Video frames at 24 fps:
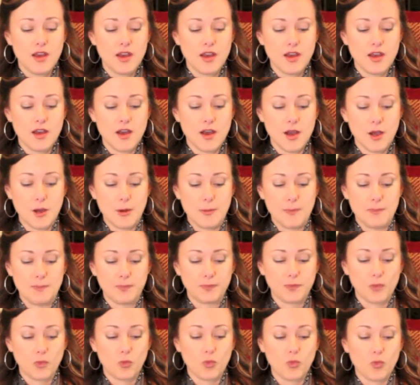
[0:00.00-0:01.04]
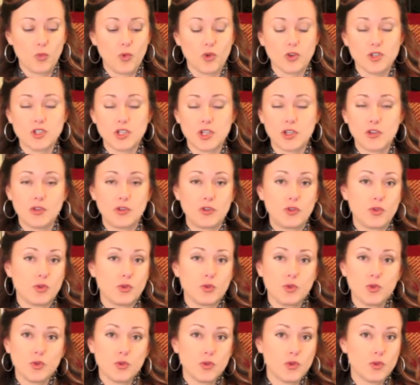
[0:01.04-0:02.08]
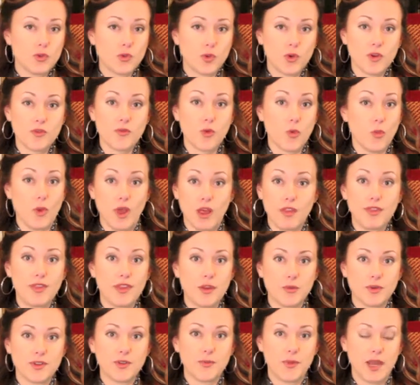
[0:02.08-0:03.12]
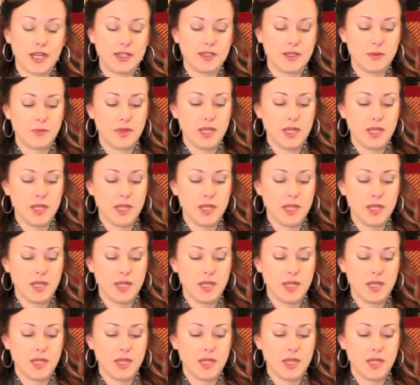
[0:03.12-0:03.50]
were just sort of wealthy, respected